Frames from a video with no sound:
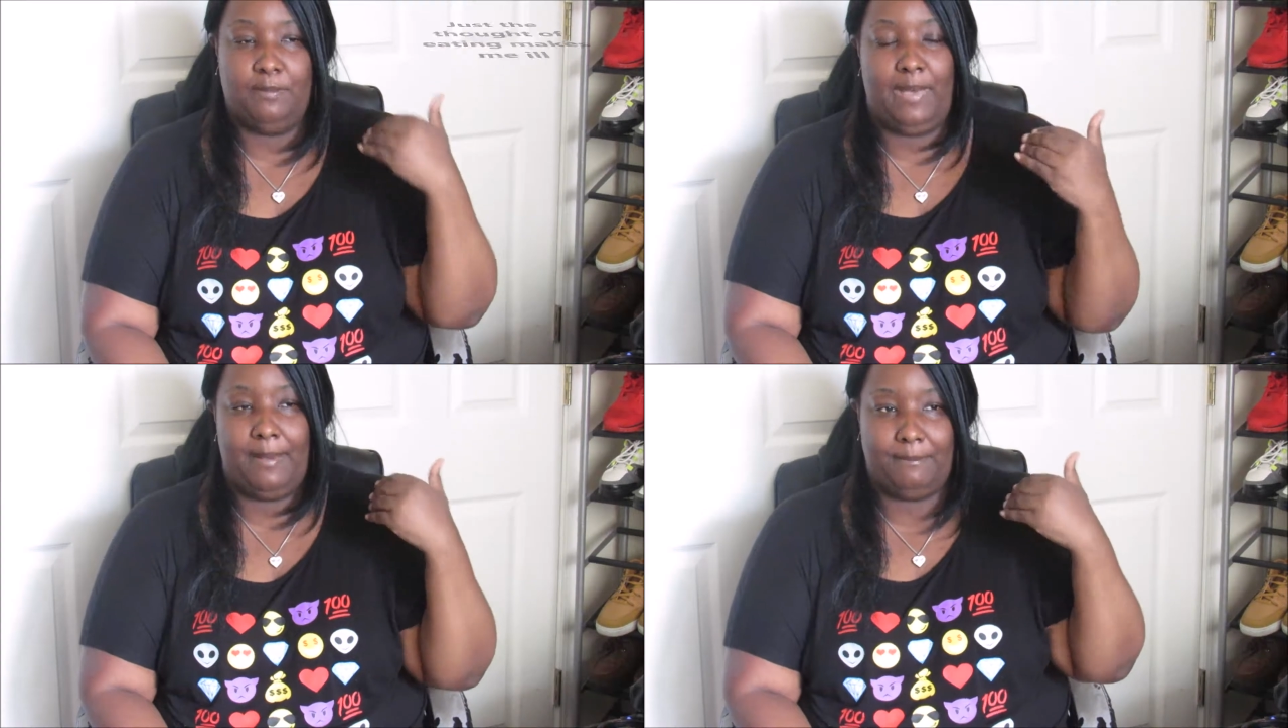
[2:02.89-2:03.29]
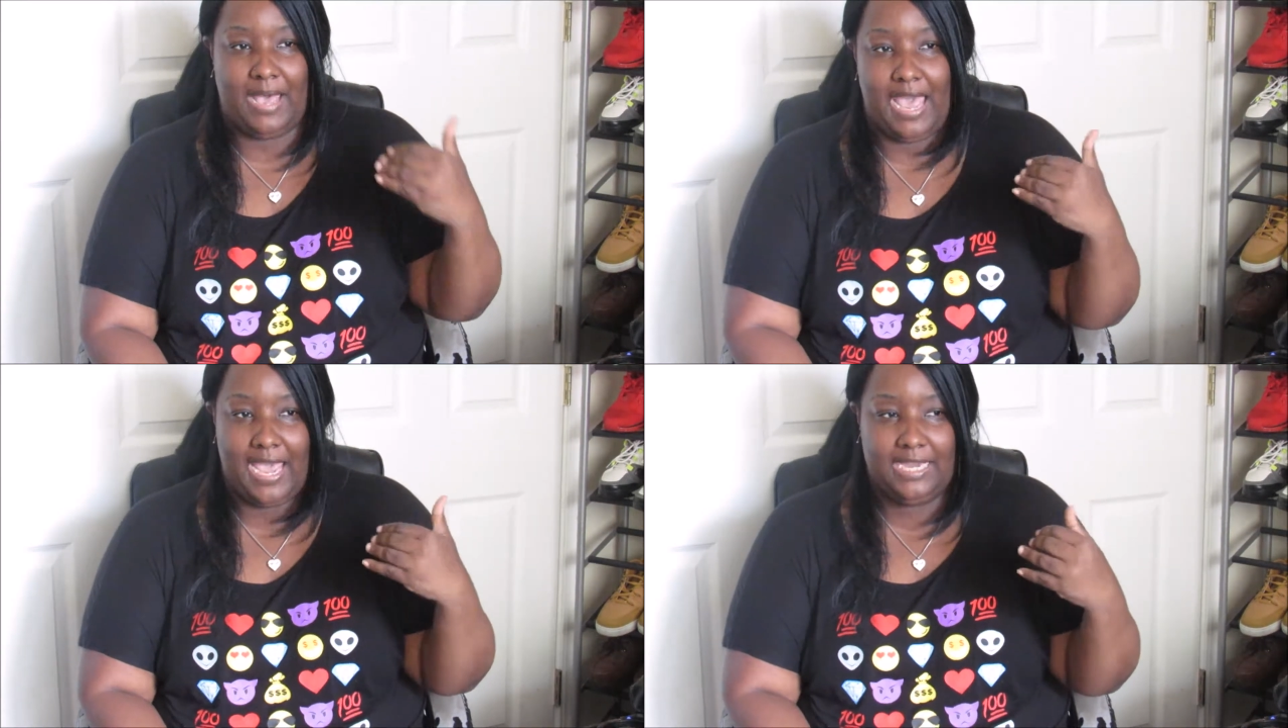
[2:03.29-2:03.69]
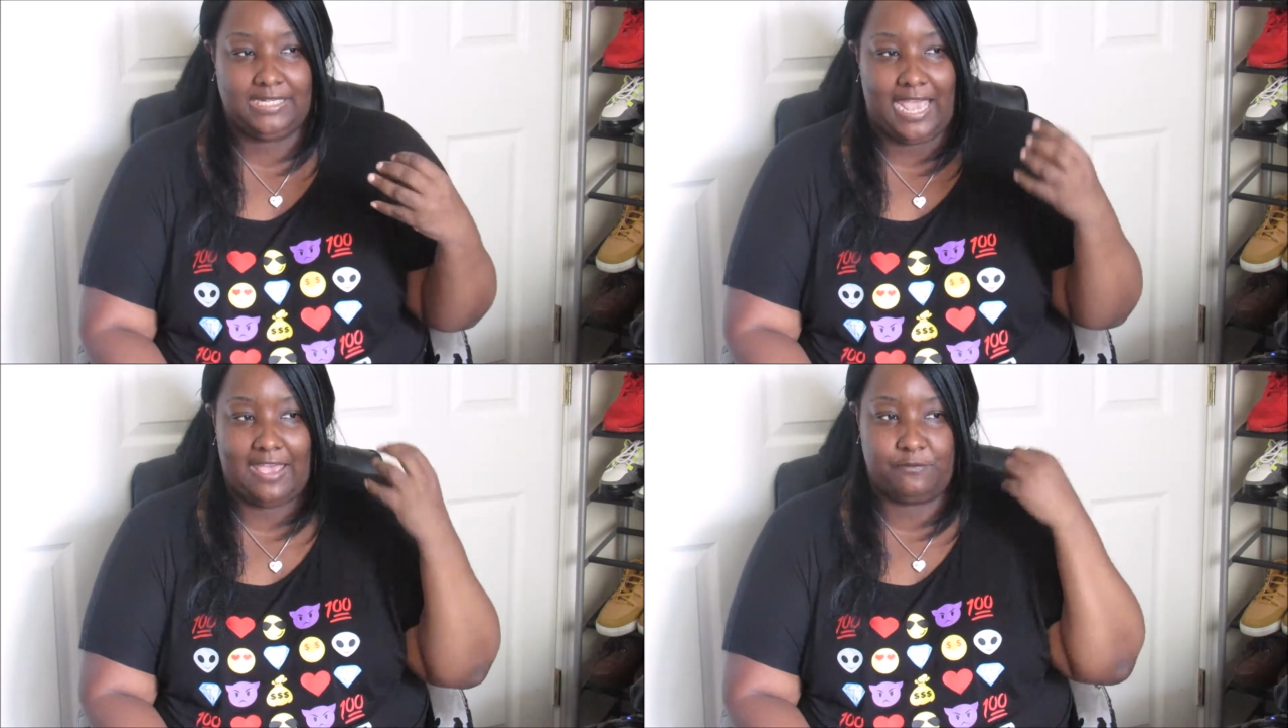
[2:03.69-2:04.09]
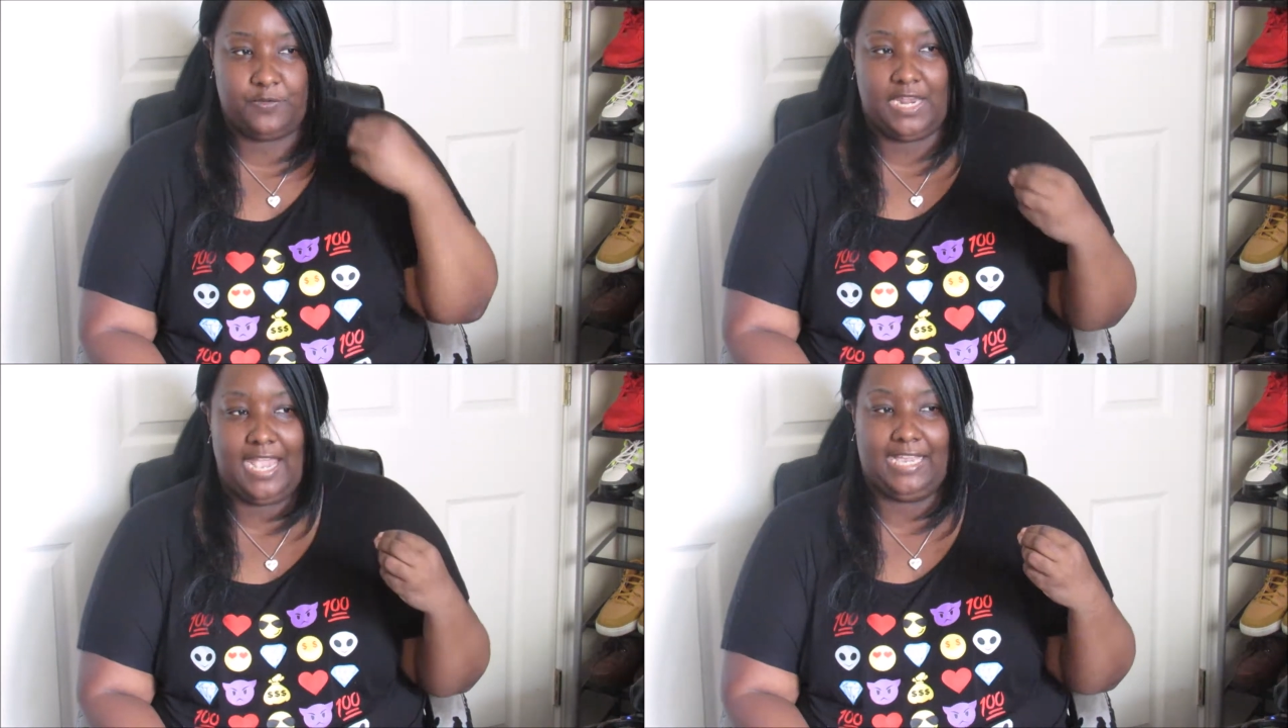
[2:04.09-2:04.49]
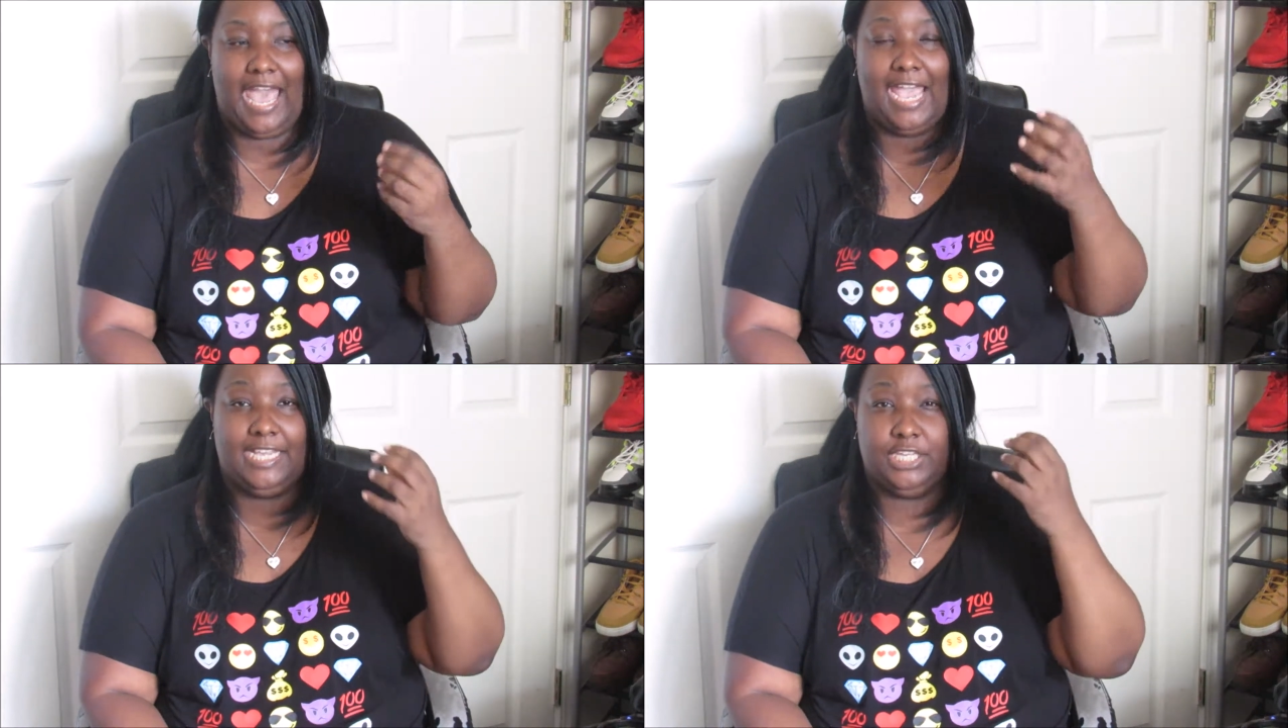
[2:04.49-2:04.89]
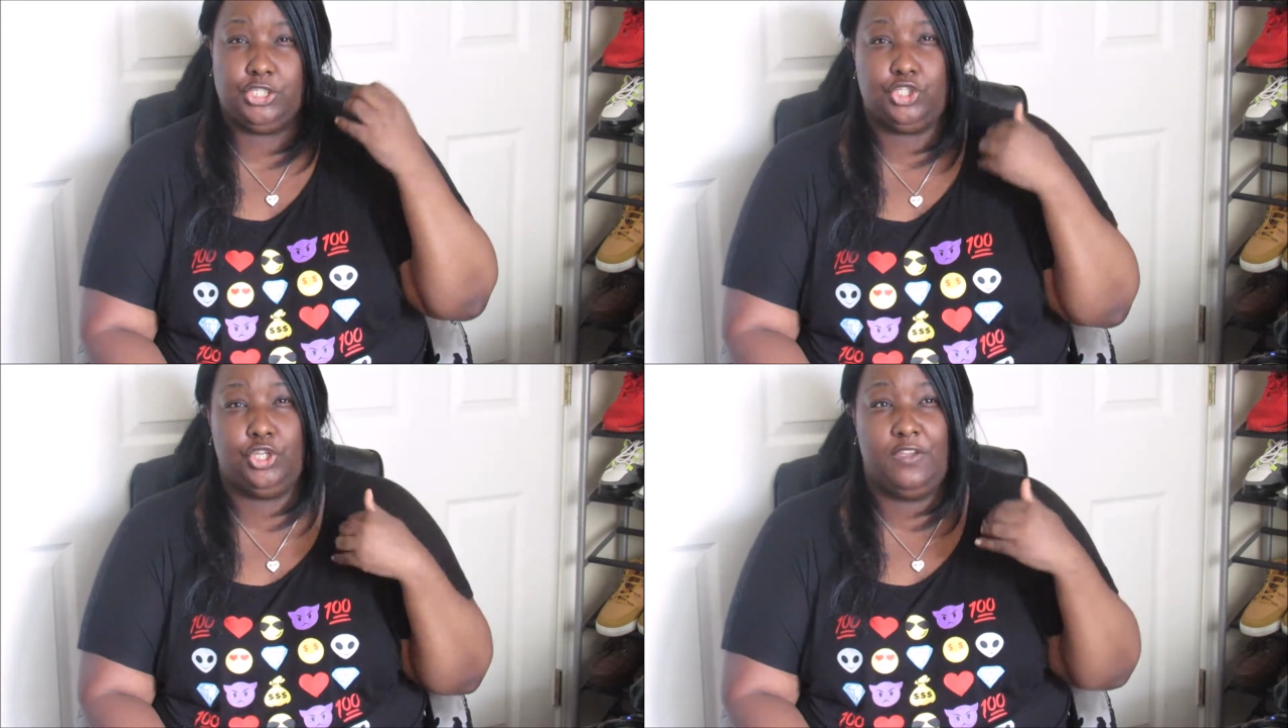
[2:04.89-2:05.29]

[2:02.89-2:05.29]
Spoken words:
in my mind, I feel like I can,